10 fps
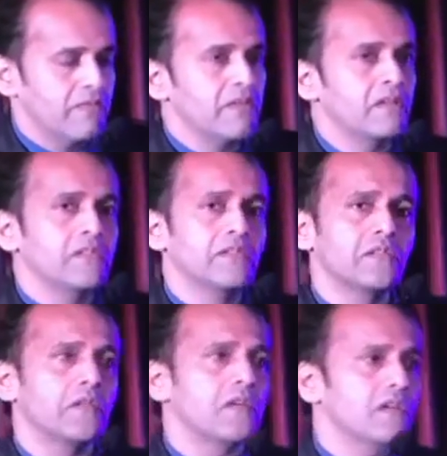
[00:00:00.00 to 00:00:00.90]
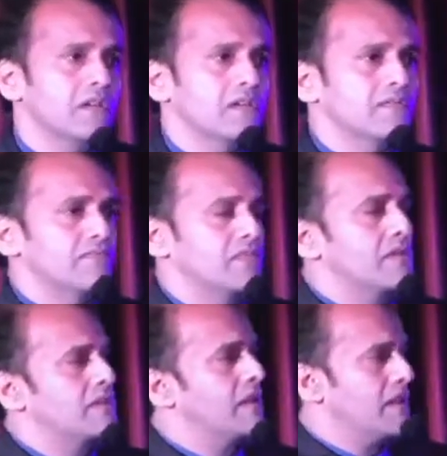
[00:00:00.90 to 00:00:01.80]
We are going to call
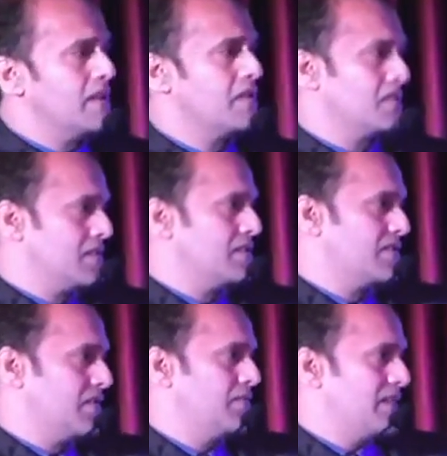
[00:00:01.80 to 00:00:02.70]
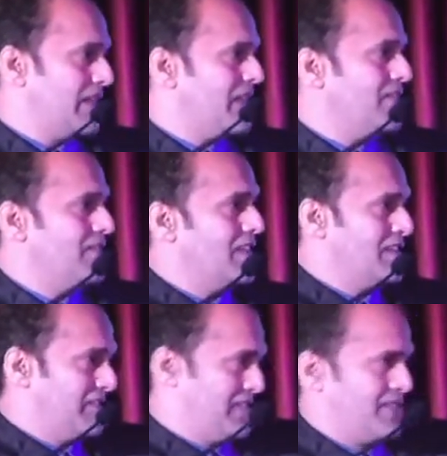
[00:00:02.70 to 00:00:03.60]
10 doctors from 10
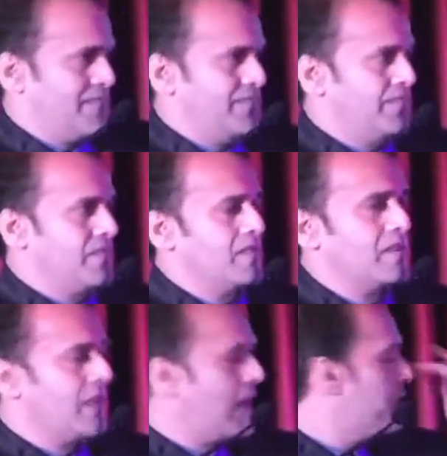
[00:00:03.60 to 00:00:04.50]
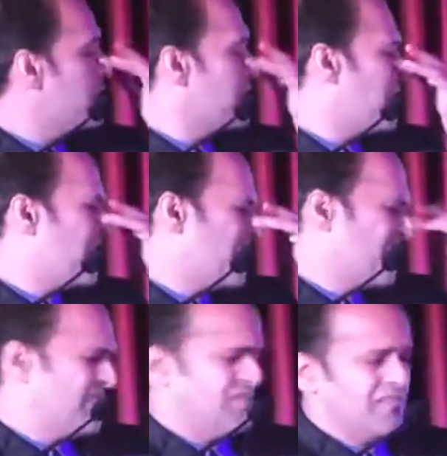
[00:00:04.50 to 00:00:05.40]
villages. Okay, I won't
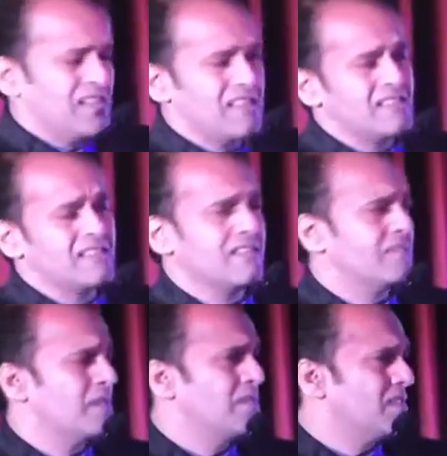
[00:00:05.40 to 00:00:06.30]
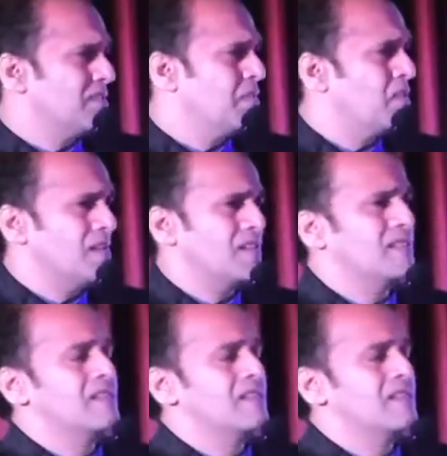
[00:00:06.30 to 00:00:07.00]
call villages, it may be a small